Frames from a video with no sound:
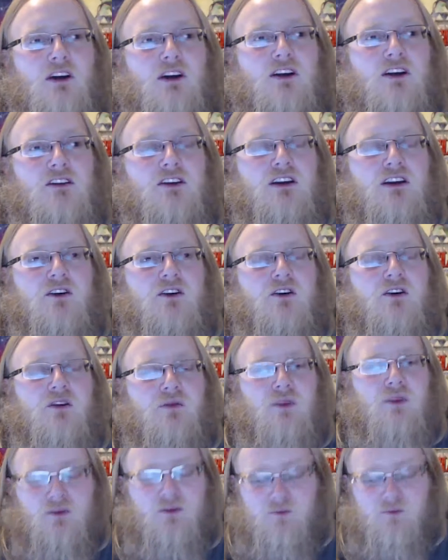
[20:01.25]
He is in a
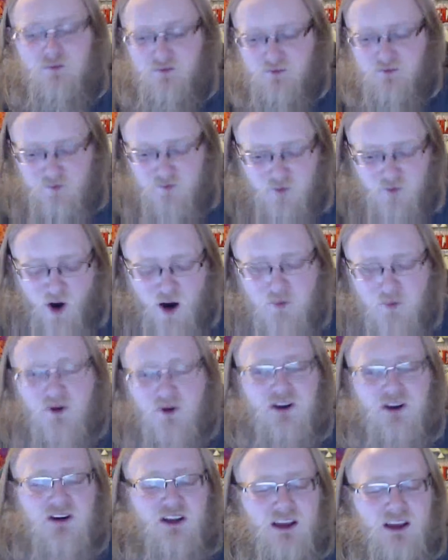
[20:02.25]
paw
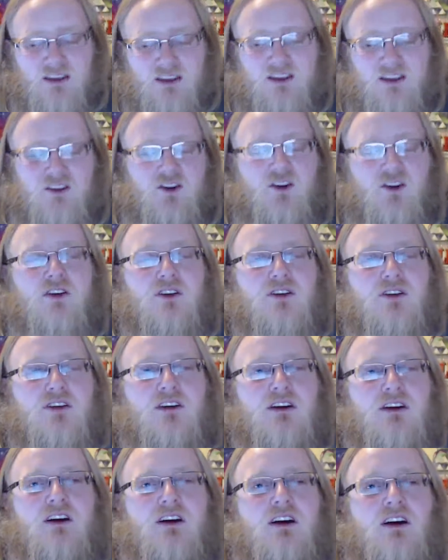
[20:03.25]
print in the dirt,
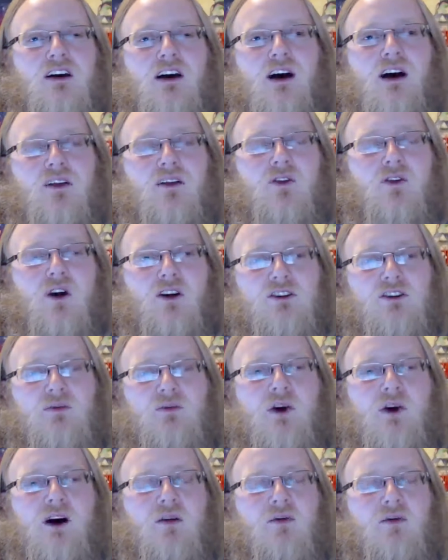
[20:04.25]
a large
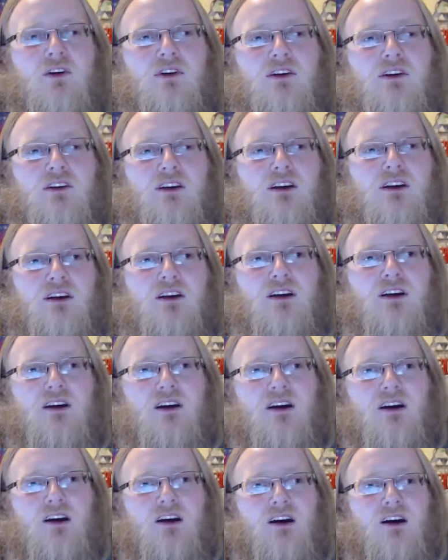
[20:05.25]
paw print,
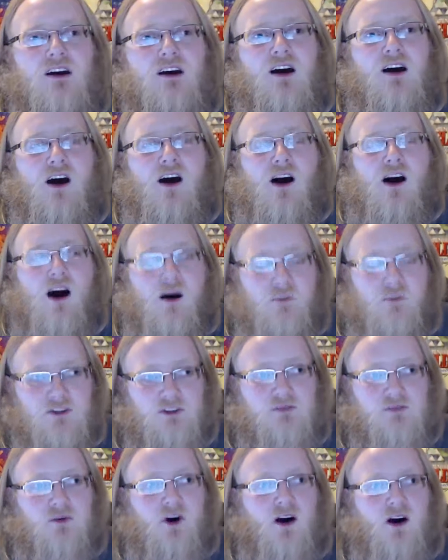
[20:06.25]
Appa's
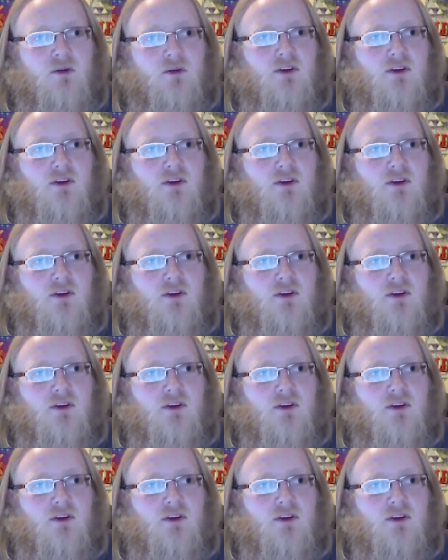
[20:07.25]
paw print.